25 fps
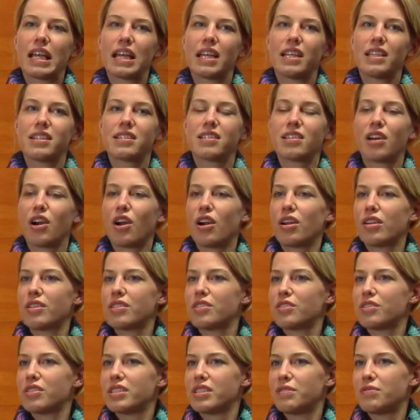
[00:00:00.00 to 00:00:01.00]
it's
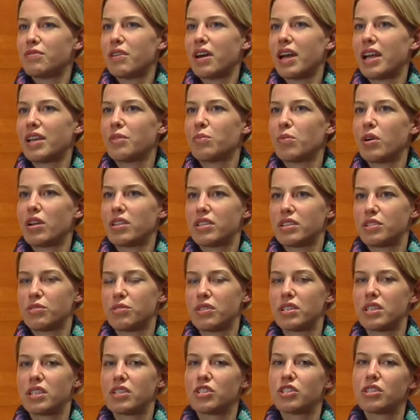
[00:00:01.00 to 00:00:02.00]
hard to define what a
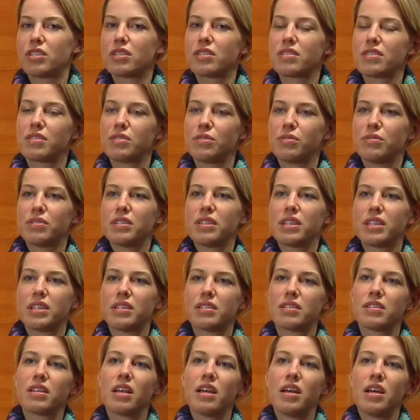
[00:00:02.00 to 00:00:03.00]
traditional student
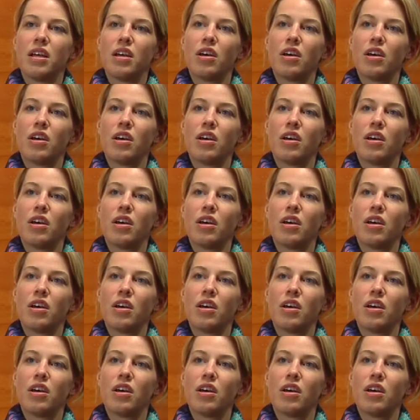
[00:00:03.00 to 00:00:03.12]
is.